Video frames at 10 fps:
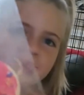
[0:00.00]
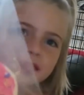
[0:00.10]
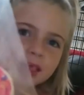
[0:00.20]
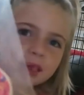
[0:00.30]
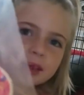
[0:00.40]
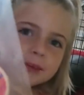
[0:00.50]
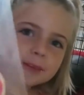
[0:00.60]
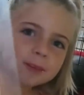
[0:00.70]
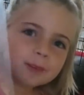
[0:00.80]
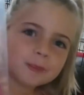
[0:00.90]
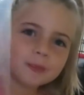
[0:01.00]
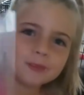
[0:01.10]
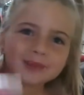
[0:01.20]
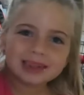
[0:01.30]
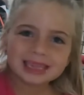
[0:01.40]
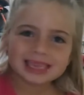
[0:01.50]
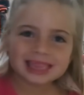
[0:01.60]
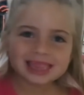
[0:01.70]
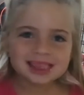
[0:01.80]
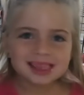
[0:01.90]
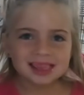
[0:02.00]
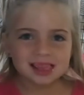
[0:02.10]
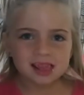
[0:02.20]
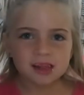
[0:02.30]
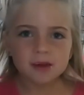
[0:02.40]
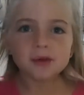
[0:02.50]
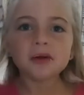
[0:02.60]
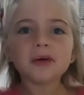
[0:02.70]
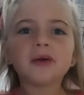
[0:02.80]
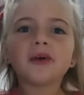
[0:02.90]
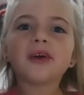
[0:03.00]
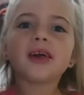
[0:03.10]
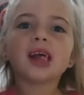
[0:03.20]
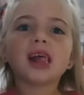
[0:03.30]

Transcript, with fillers: so spoiled. Show them your shirt. It says,